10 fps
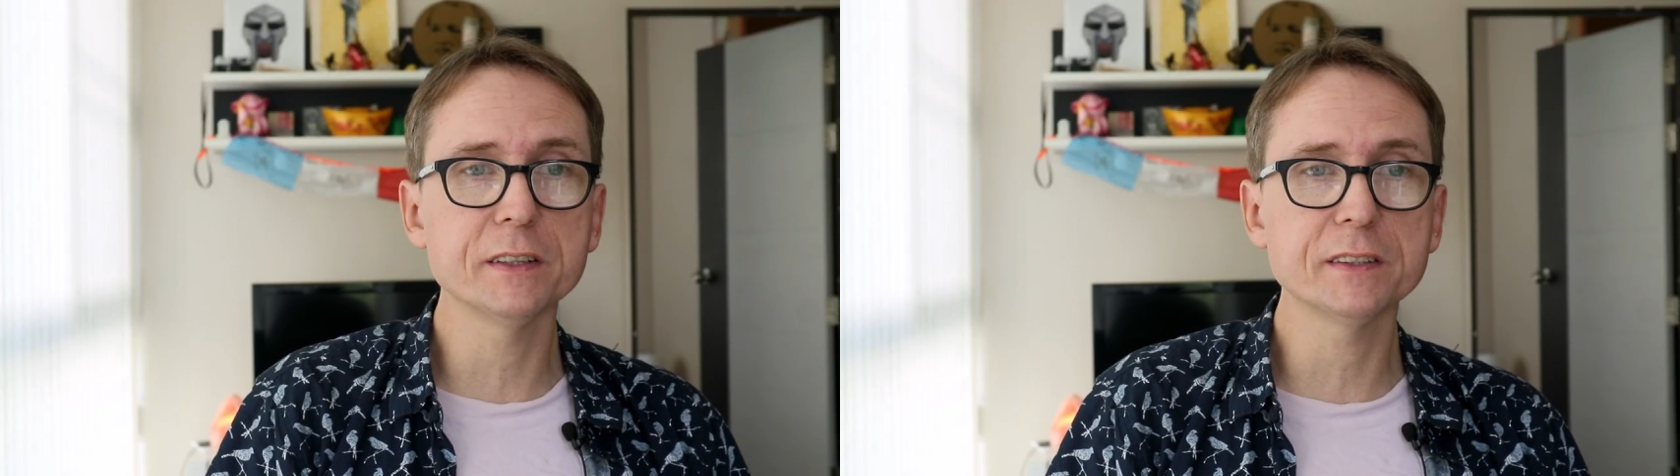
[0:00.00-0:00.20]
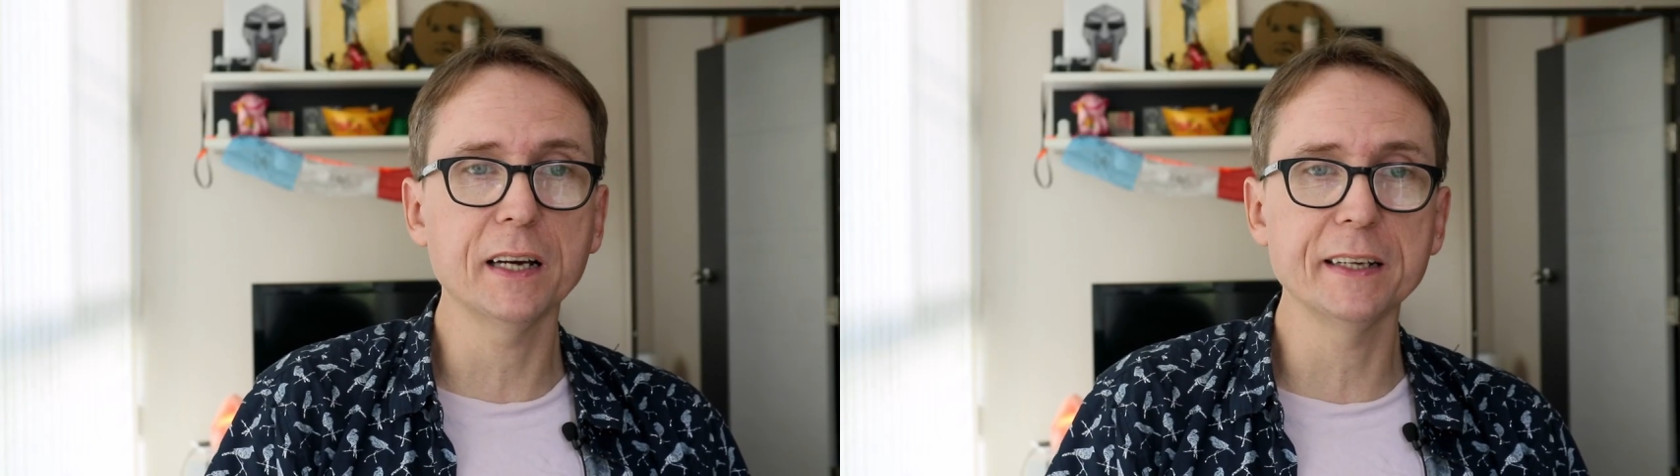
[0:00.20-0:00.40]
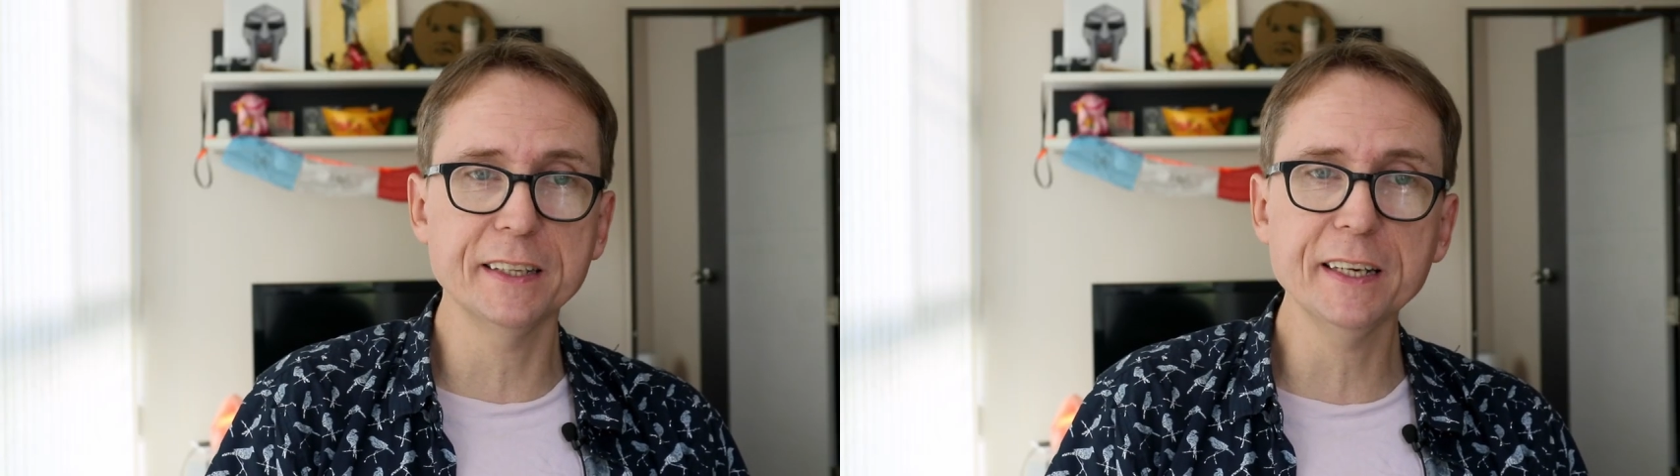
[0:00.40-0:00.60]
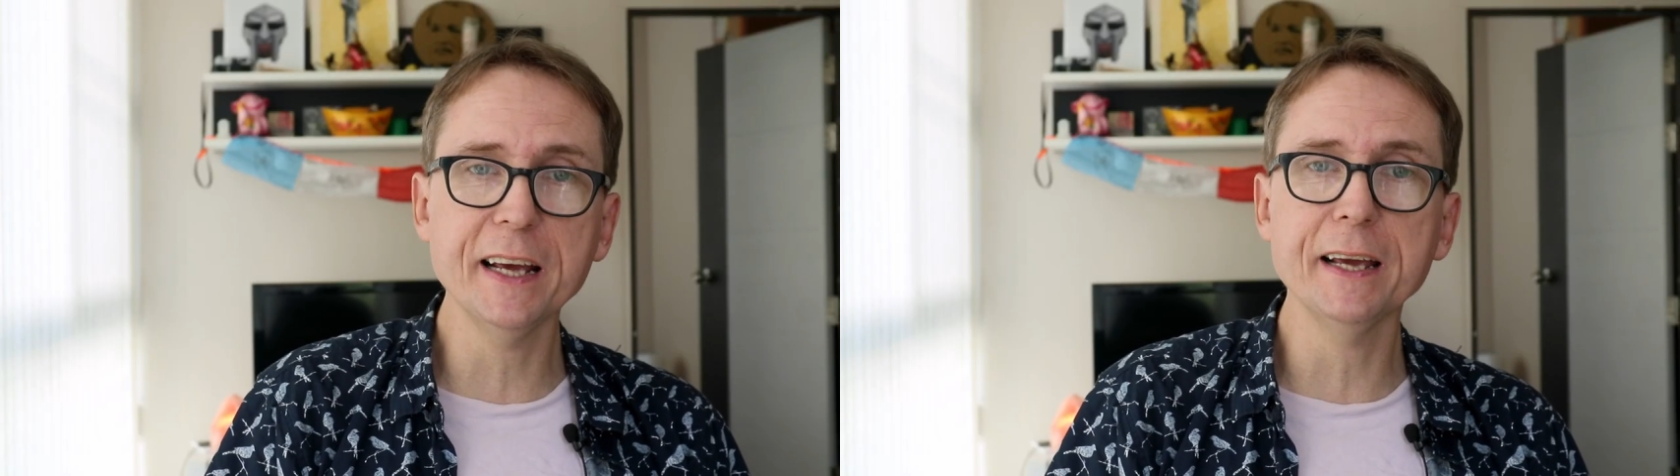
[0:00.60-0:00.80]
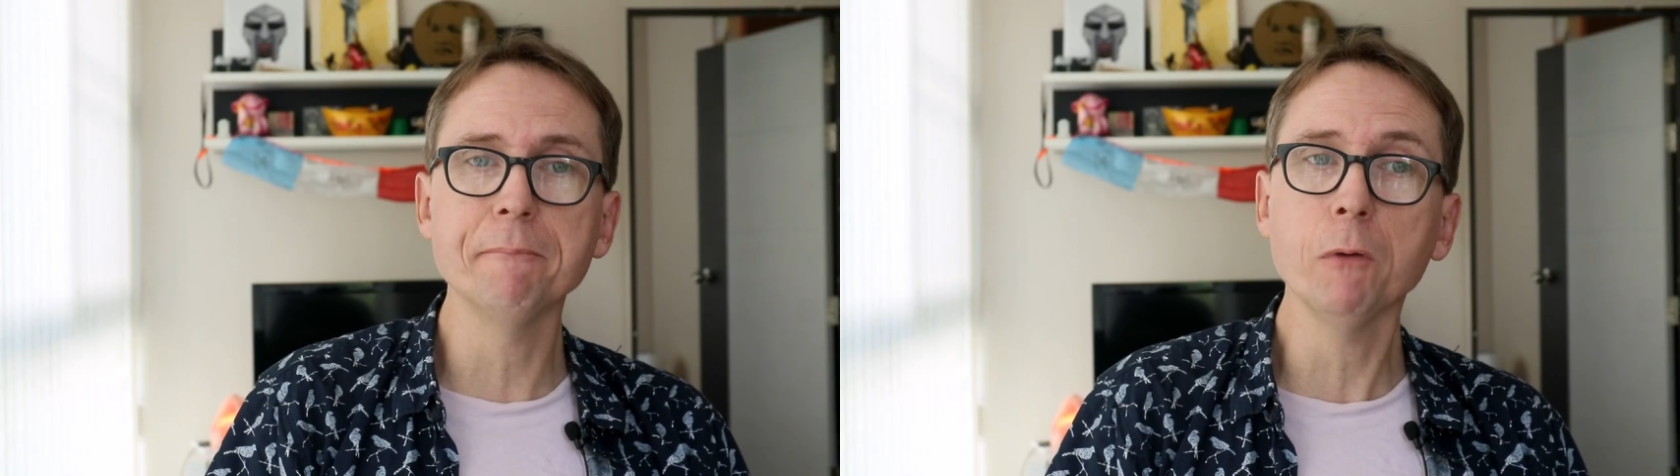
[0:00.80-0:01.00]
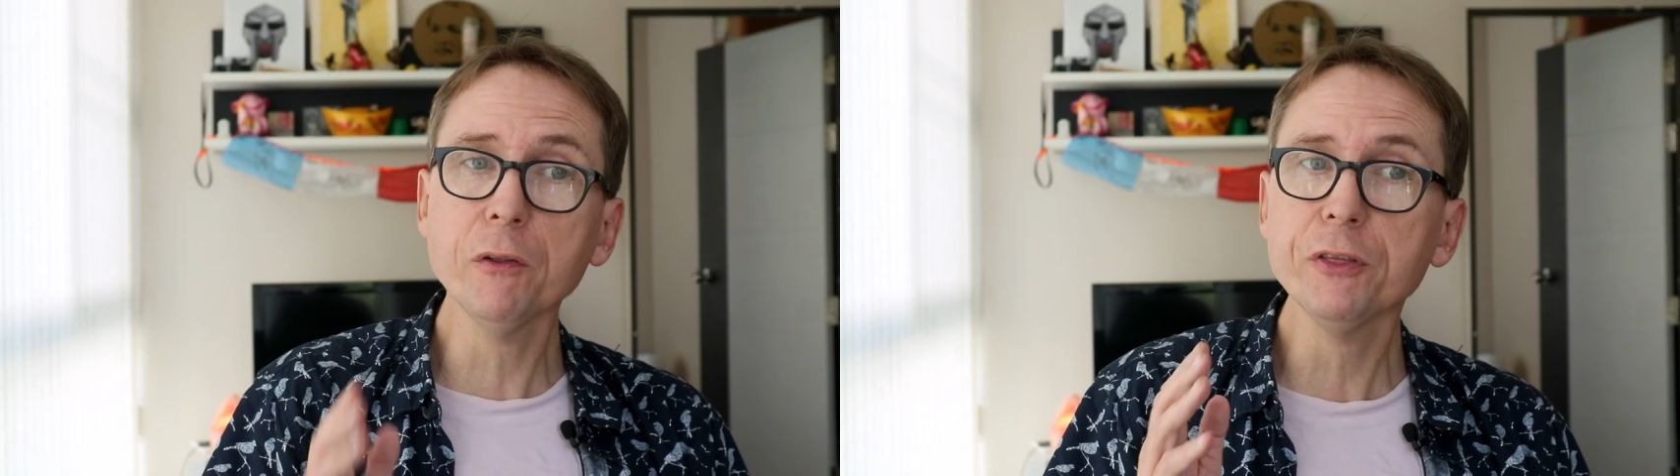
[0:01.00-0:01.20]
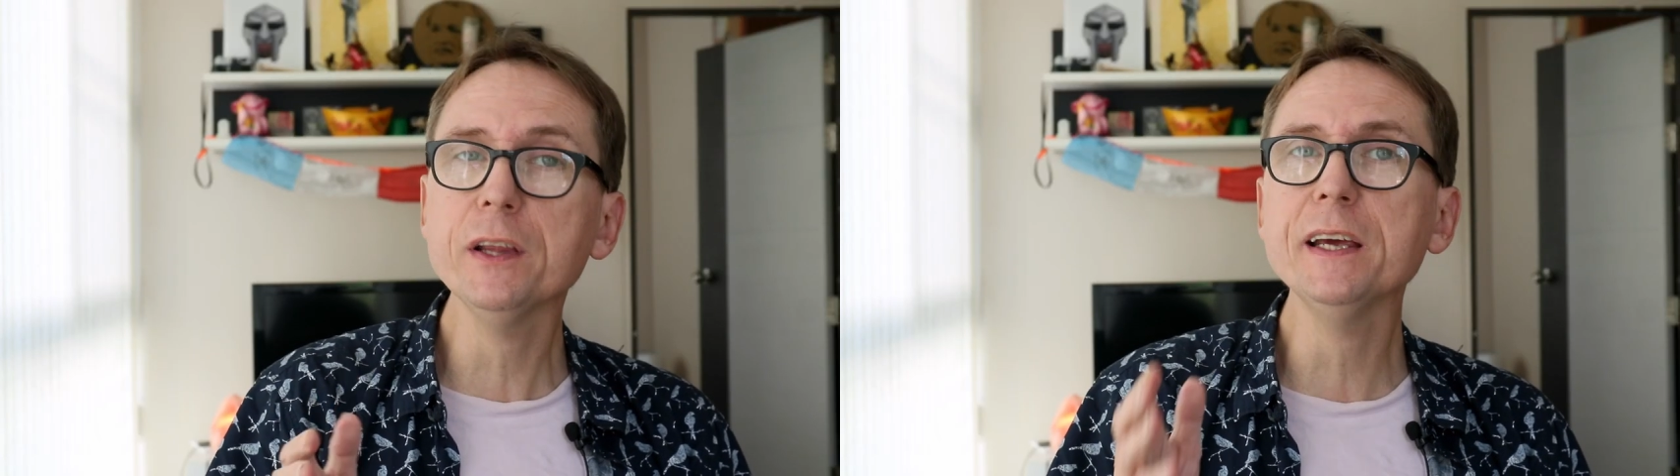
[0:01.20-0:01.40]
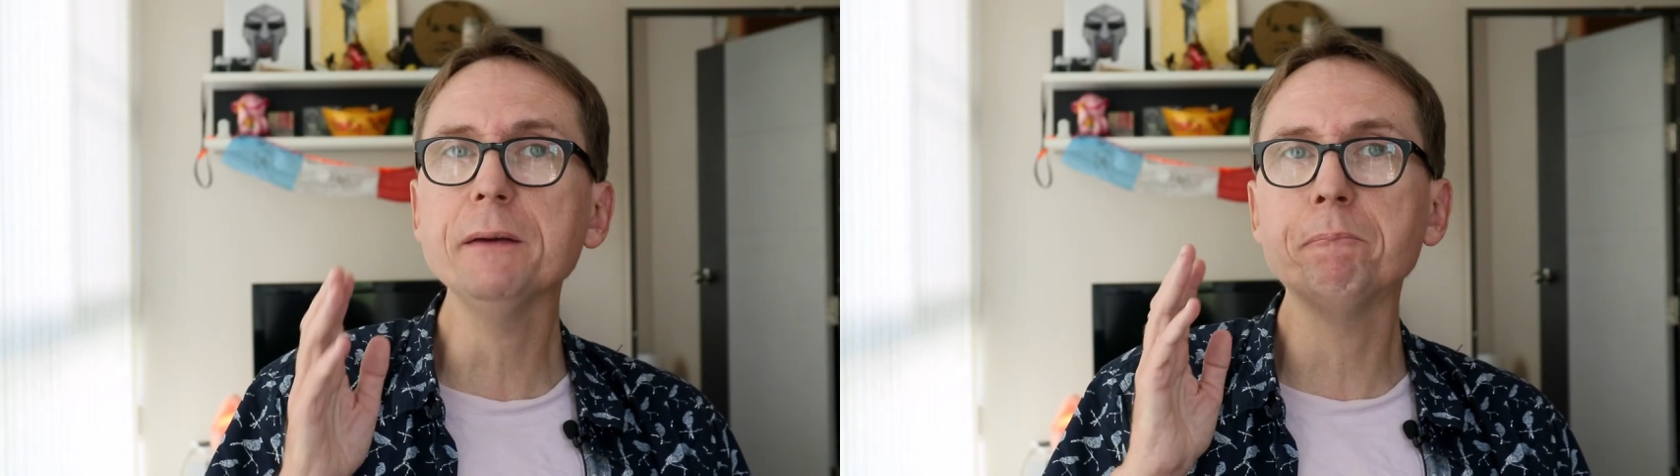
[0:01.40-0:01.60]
is I did a monthly